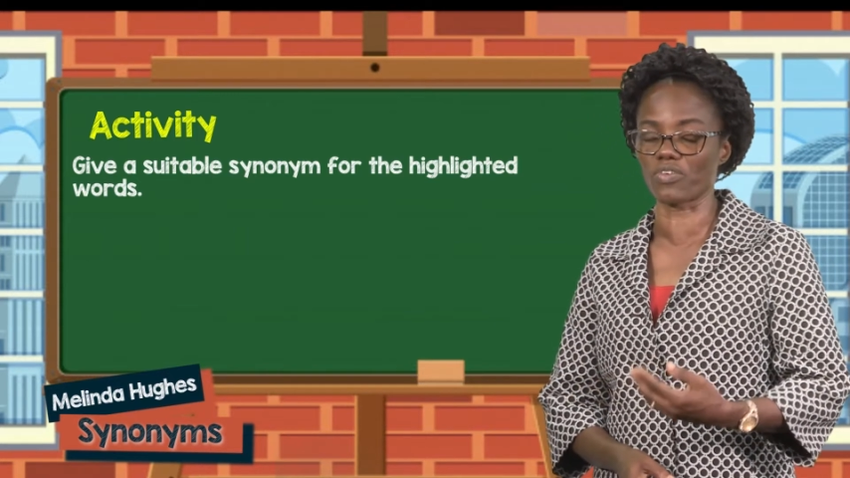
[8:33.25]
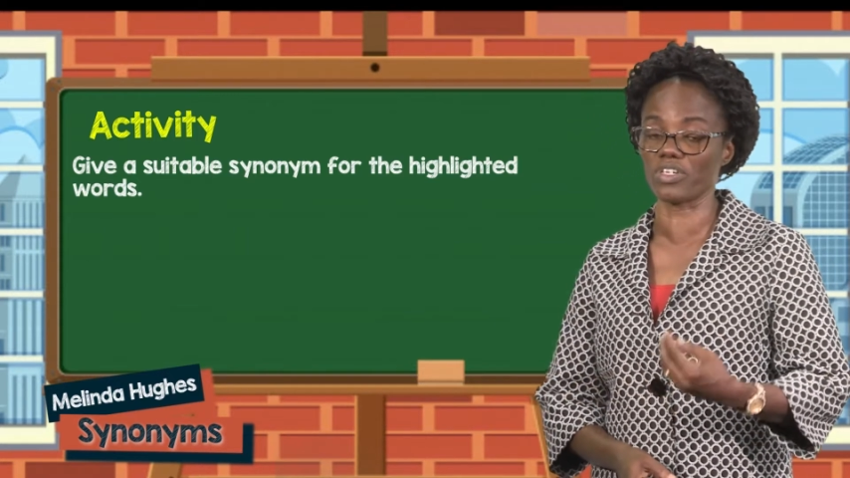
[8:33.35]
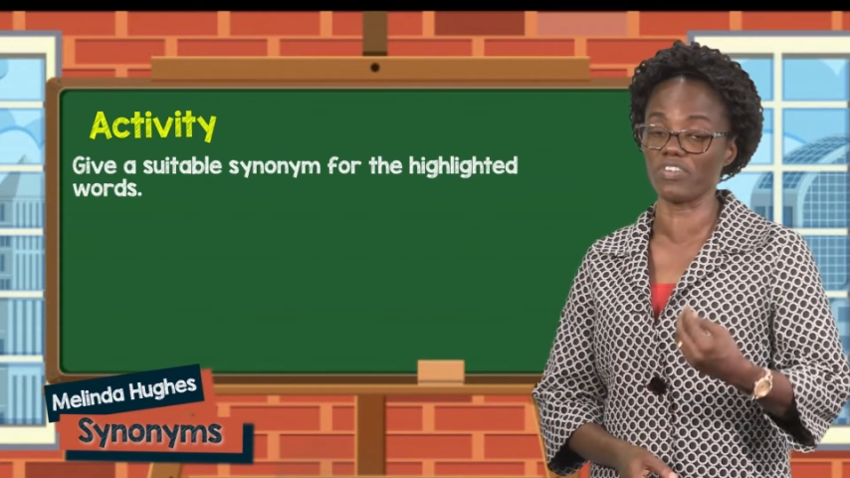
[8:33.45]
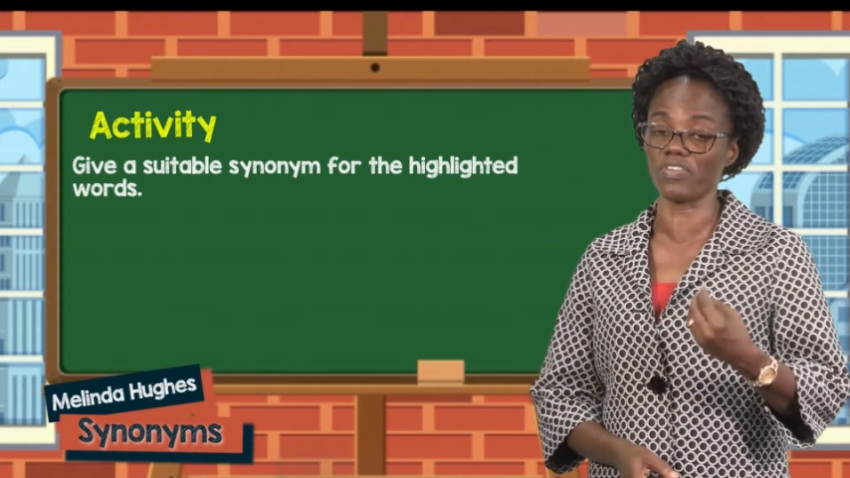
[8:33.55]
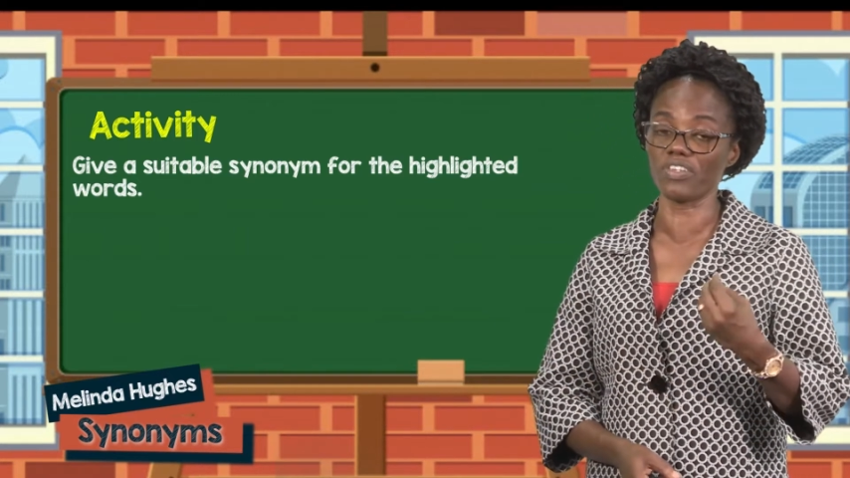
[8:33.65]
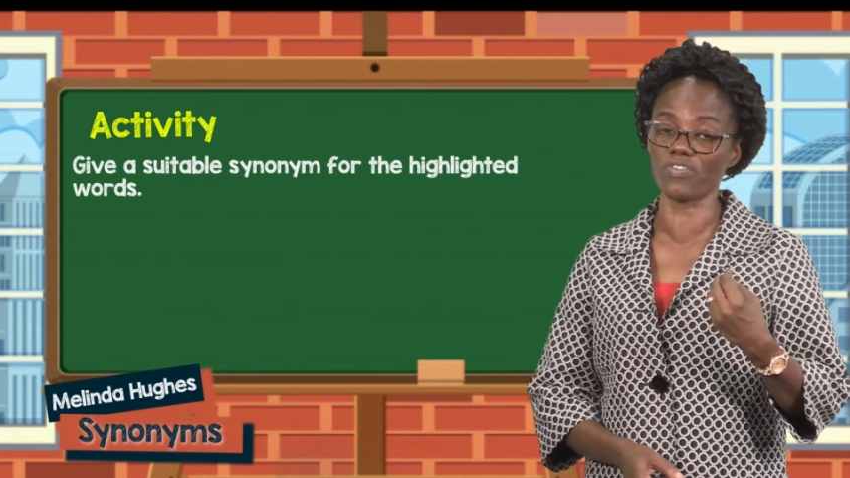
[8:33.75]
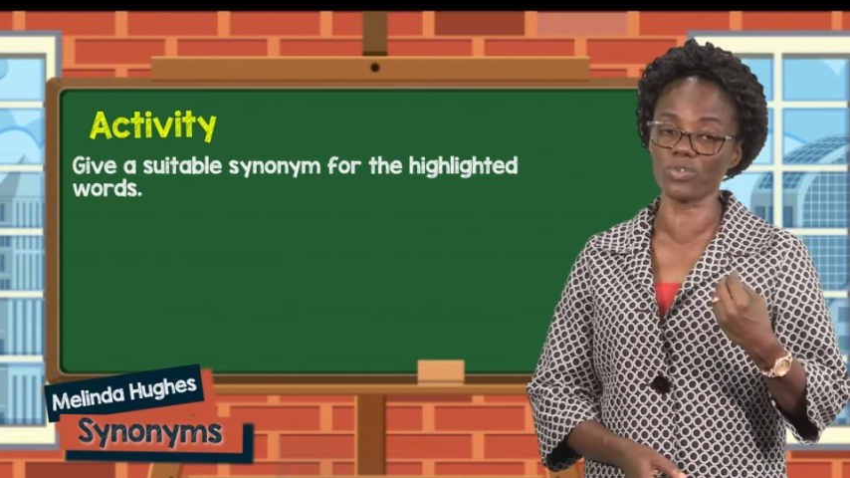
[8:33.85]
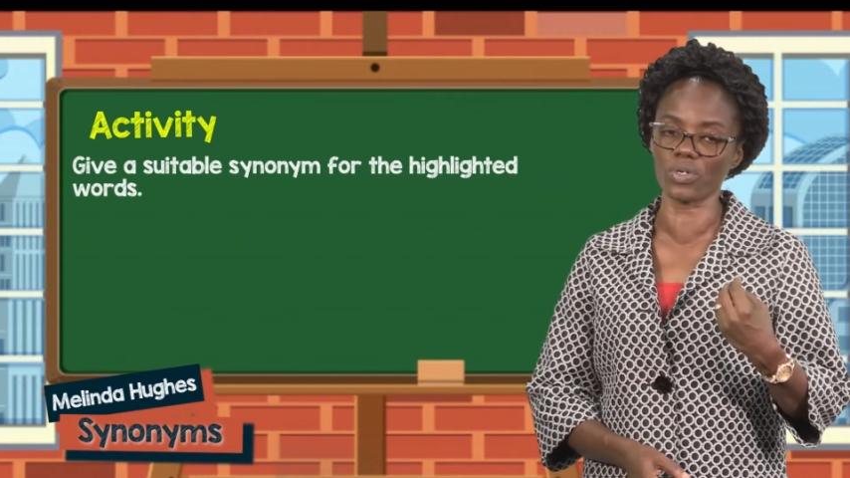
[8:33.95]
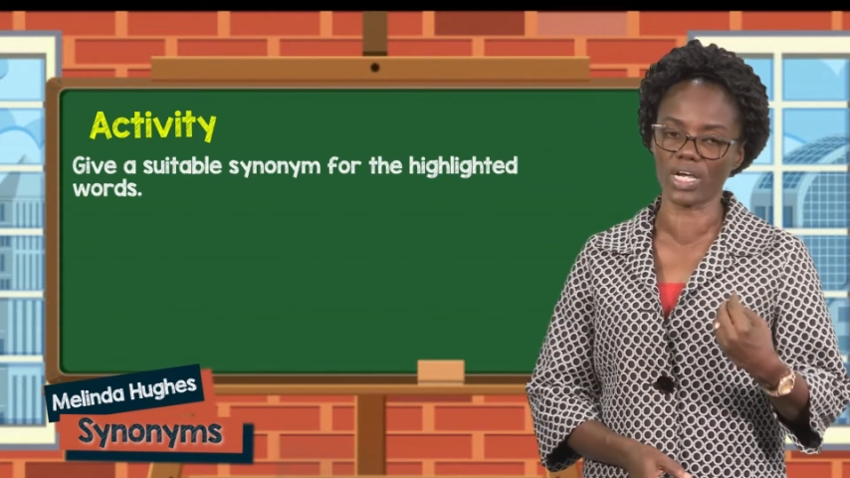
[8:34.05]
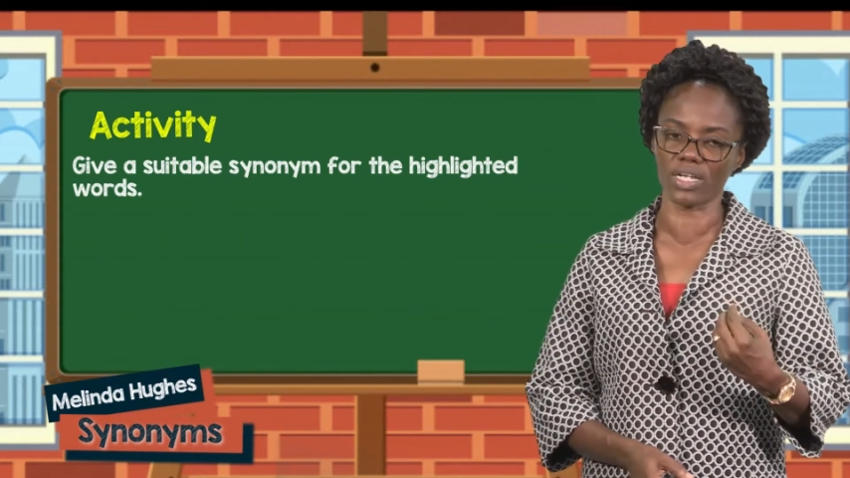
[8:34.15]
or even if
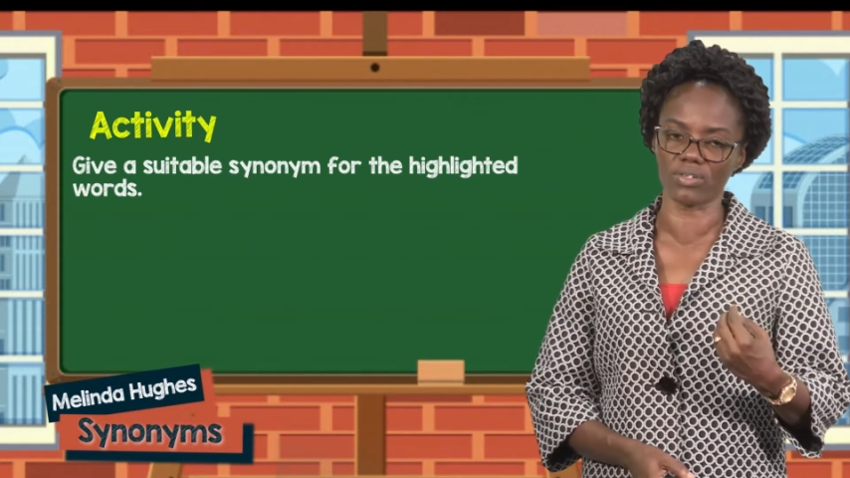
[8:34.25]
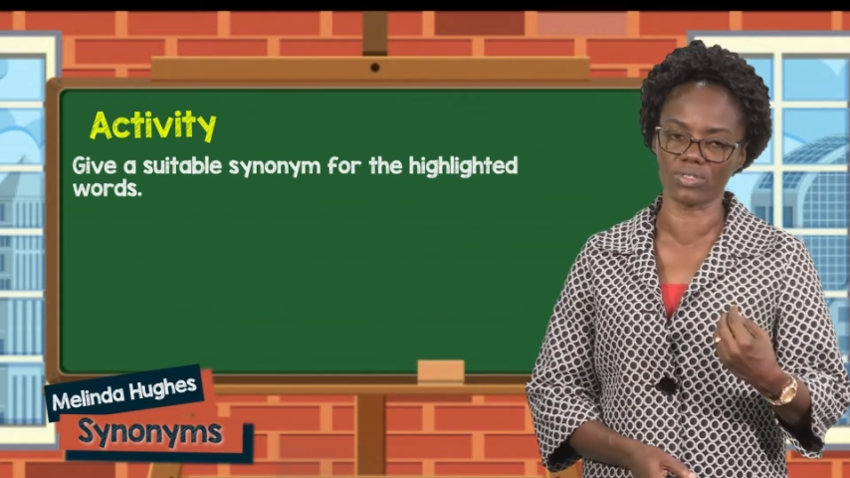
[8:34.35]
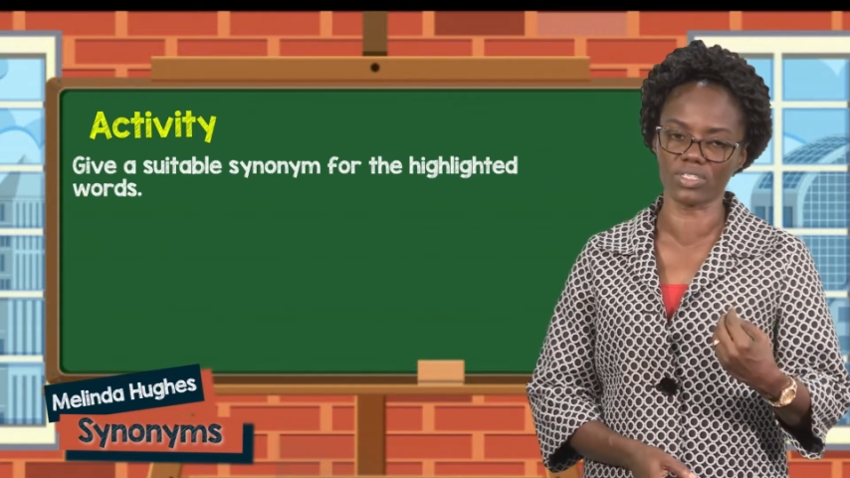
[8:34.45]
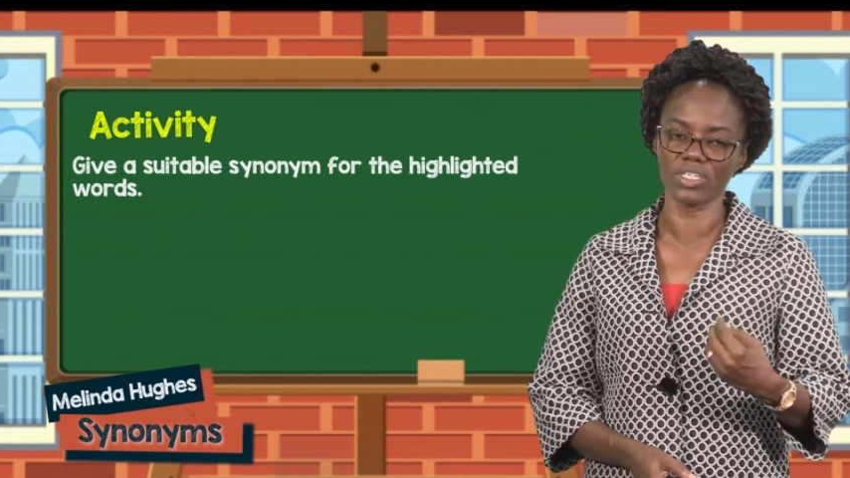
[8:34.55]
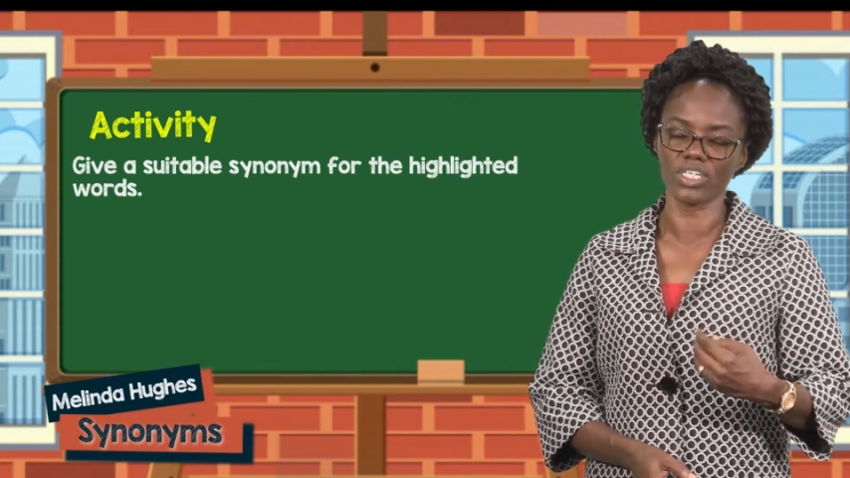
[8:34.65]
you cannot,